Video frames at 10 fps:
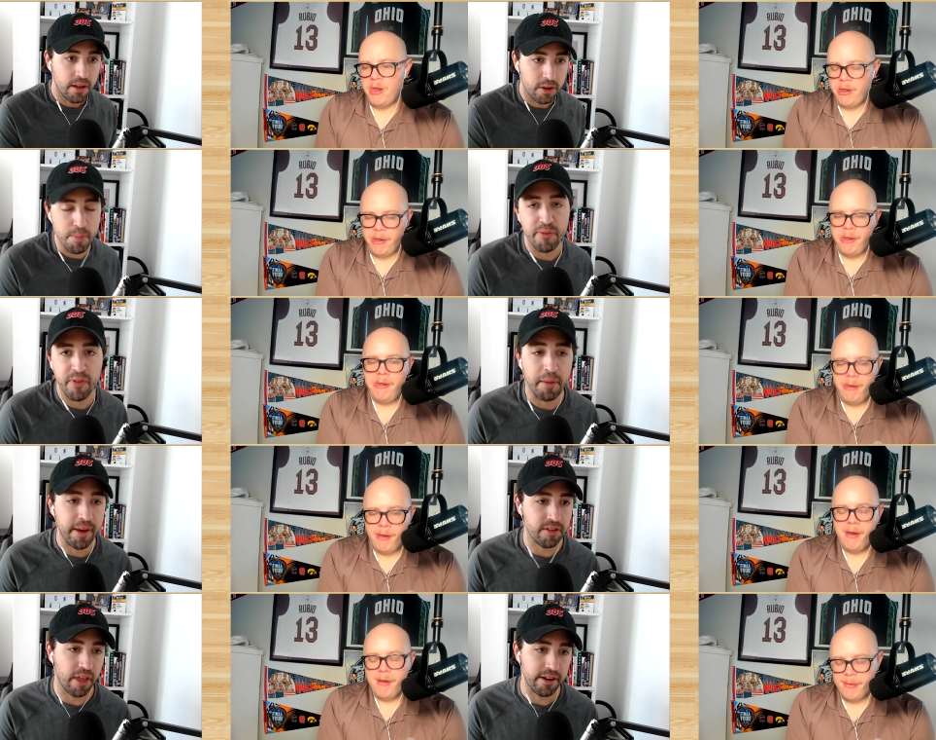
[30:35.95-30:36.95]
Speaker 1: Cooper Flagg
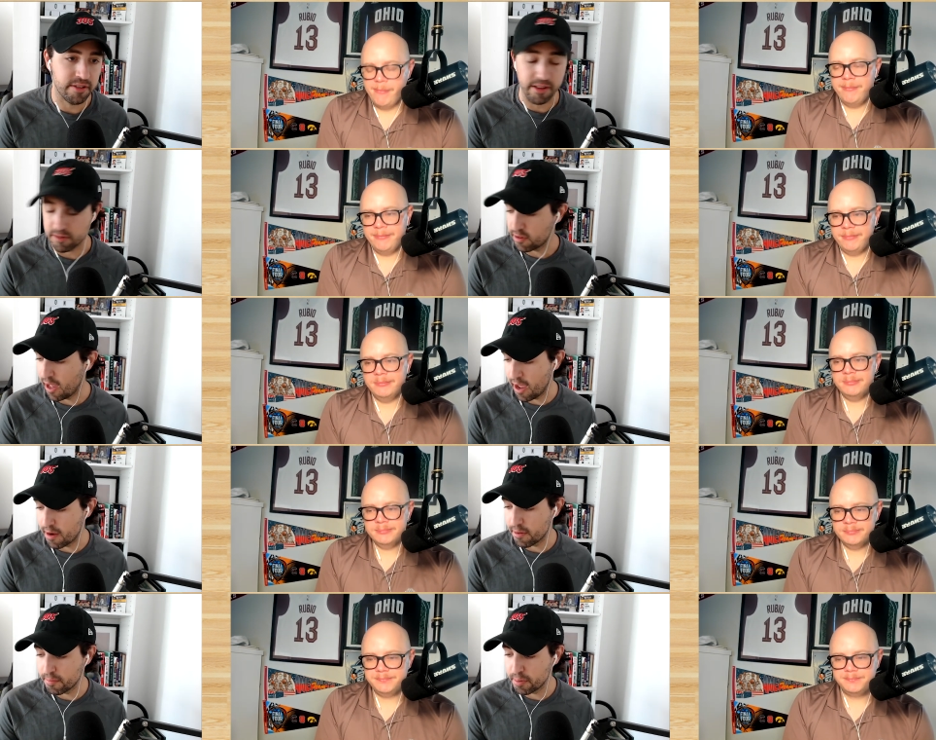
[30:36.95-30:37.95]
makes a lot of sense.
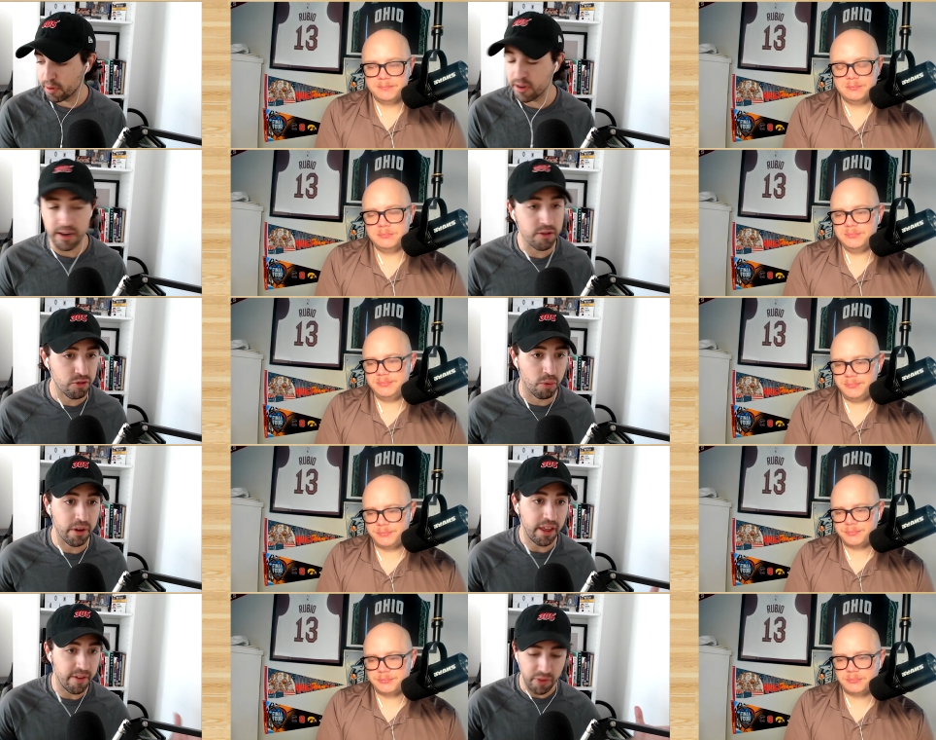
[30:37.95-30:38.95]
And period end of
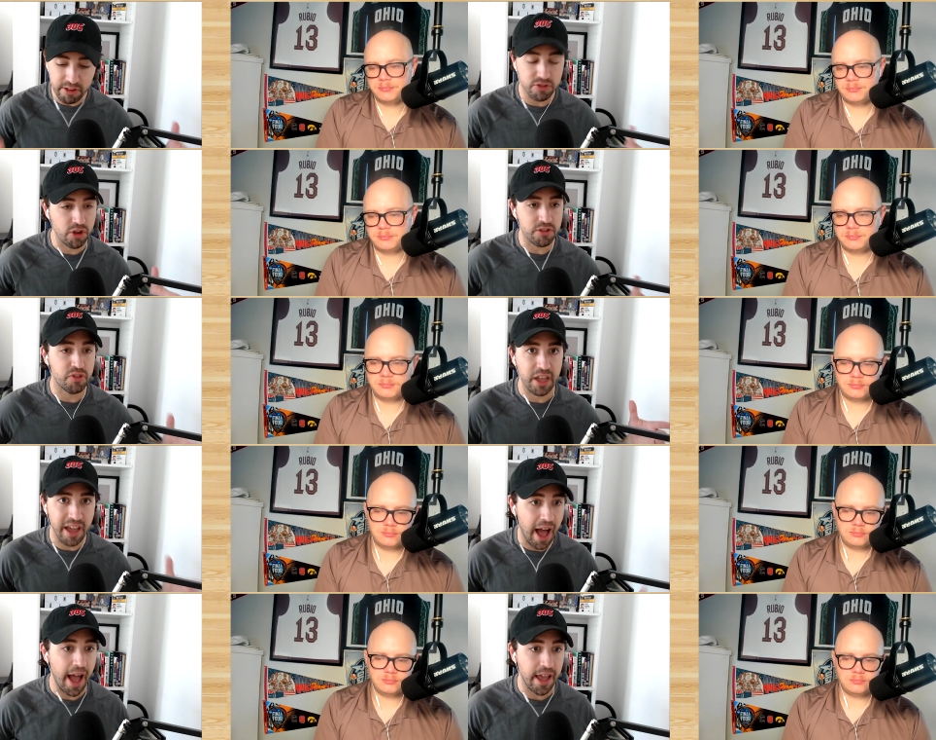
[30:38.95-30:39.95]
story. If he's just the
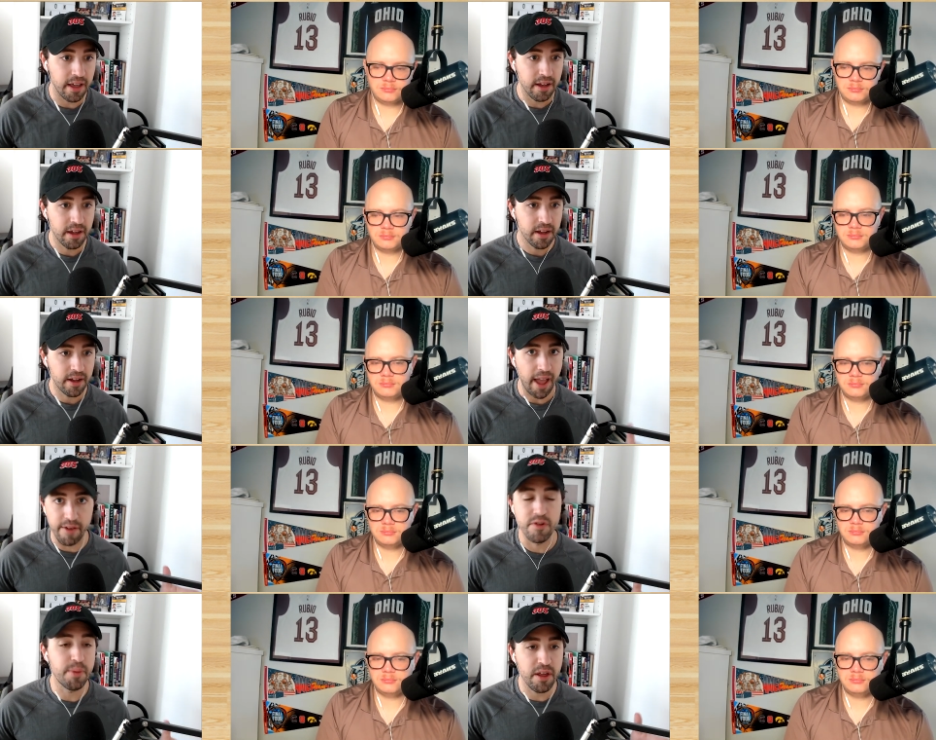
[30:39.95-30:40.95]
guy
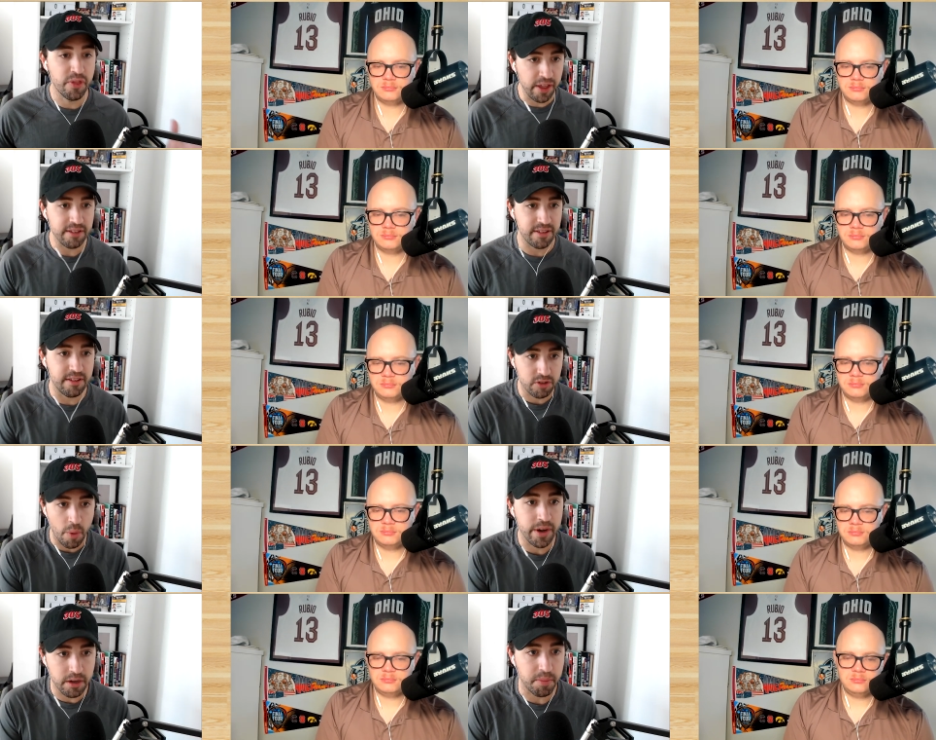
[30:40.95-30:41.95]
everybody thinks he's
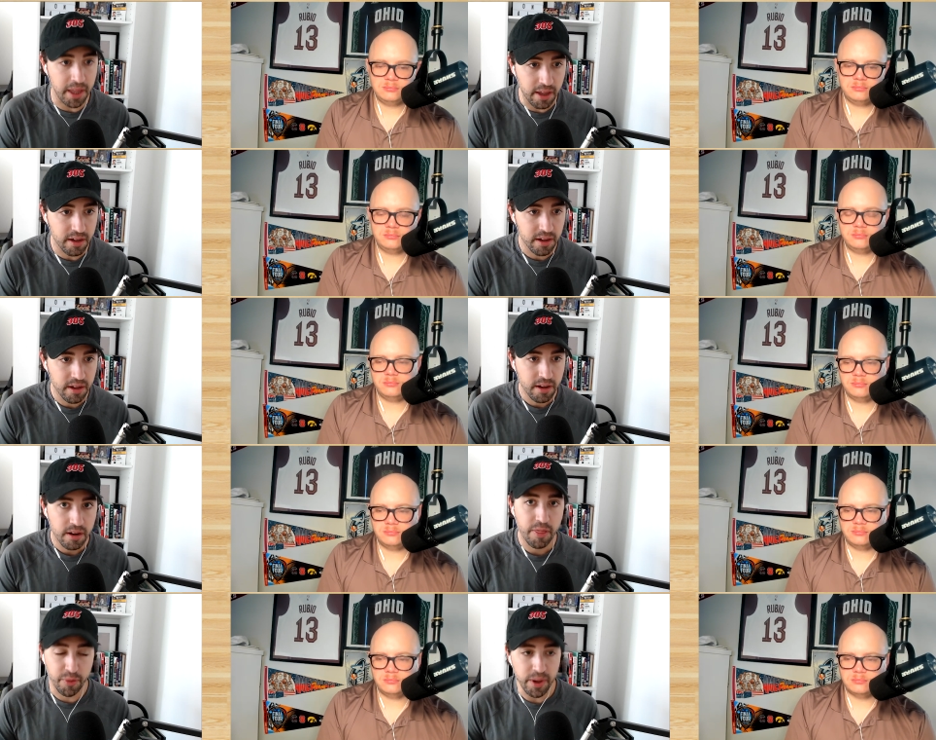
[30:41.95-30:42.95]
going to be,
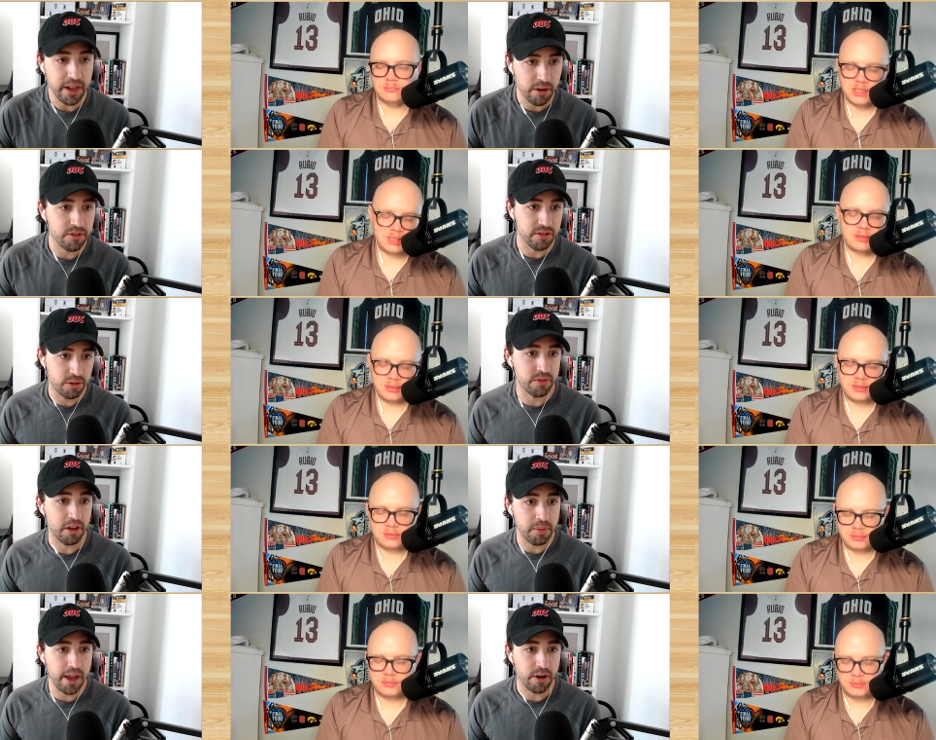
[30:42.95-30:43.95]
three years into his
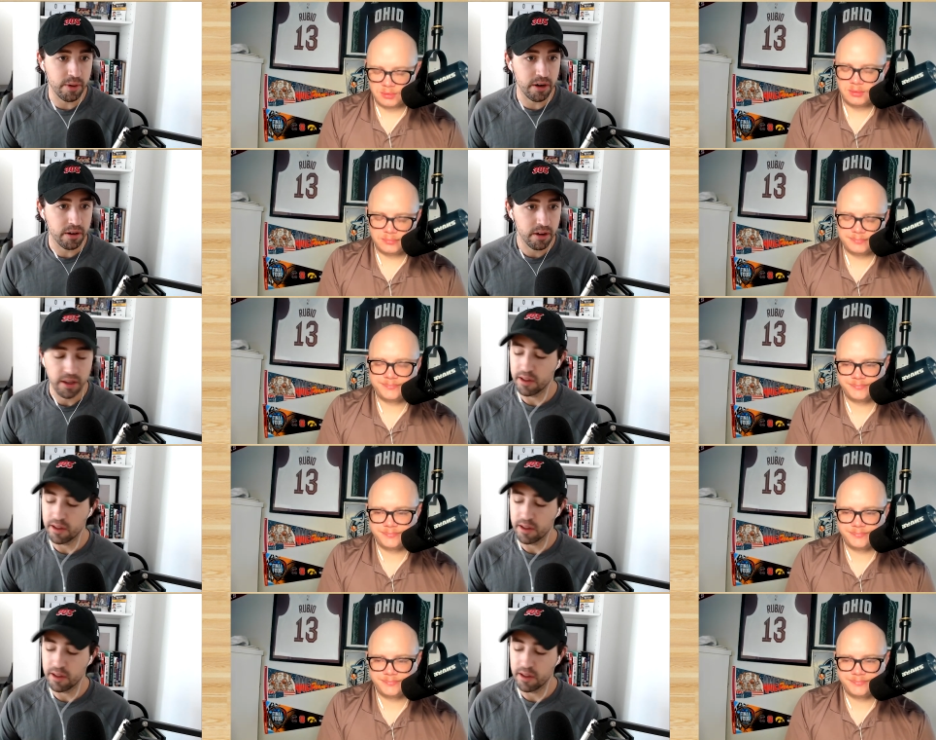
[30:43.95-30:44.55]
NBA career,